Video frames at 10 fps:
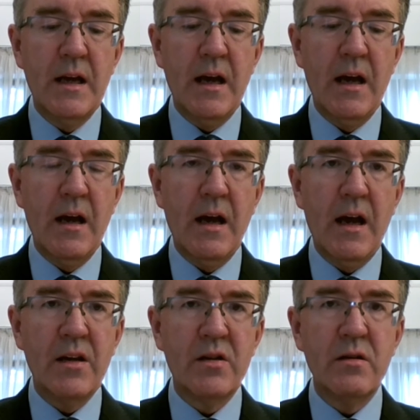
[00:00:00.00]

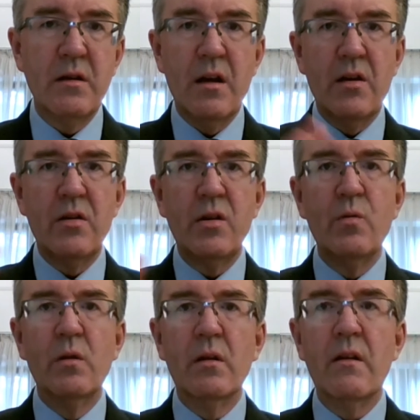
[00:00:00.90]
And you
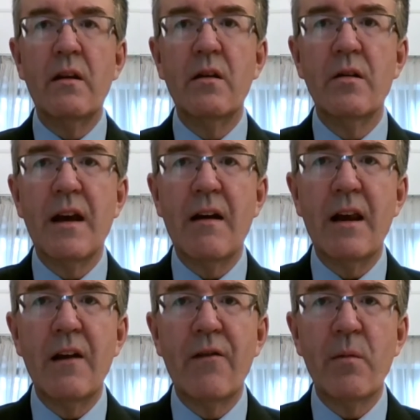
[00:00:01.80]
will no doubt
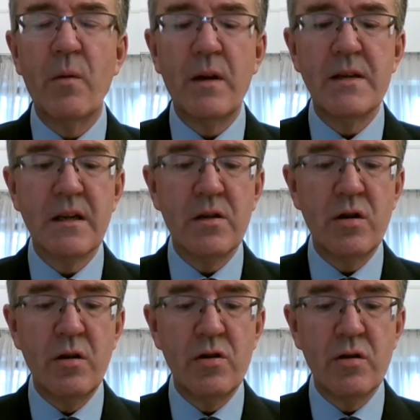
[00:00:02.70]
hear from Luisa
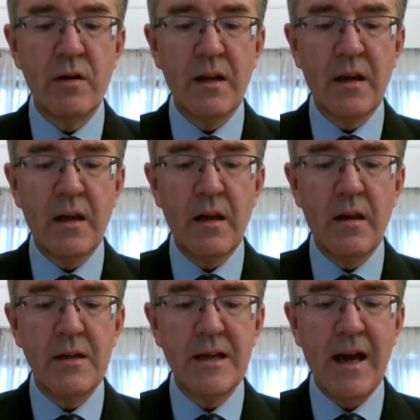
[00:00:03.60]
during
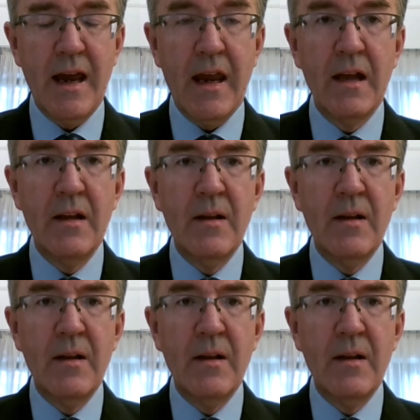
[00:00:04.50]
the day.